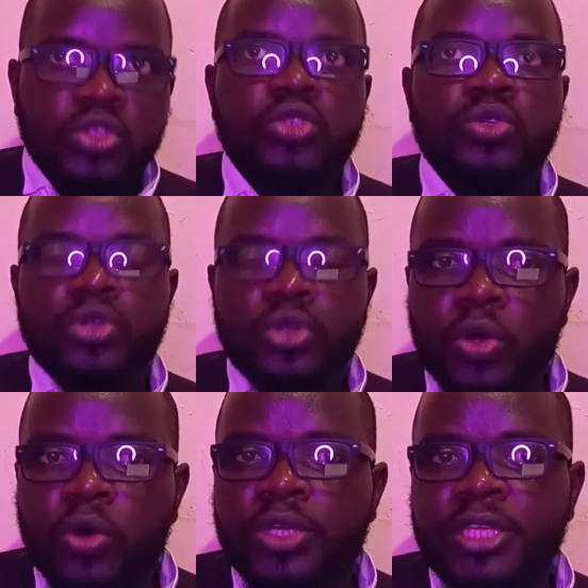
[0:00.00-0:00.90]
you should
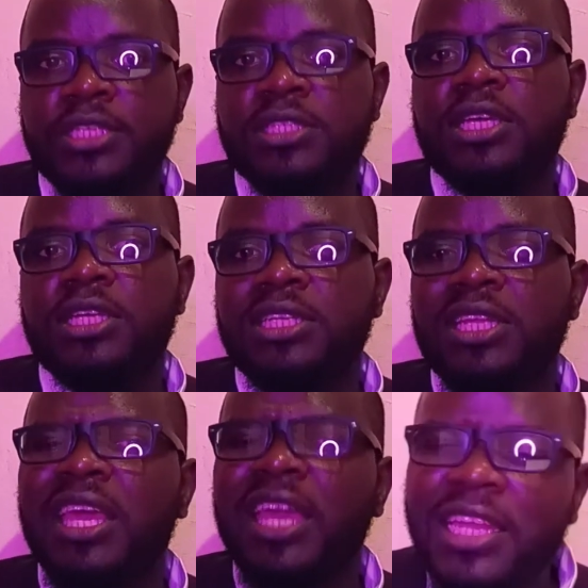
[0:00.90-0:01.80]
know is that
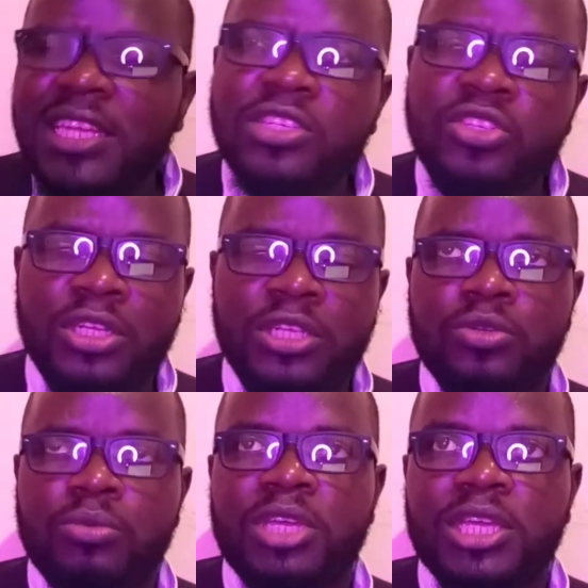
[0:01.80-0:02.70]
any
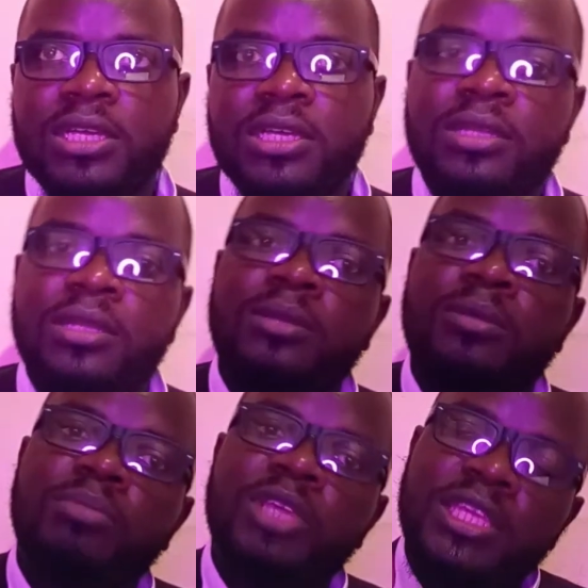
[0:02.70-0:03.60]
trade you make,
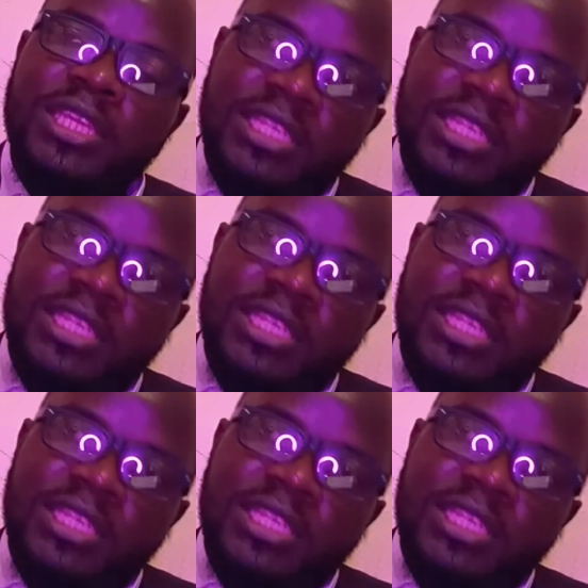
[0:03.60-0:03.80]
be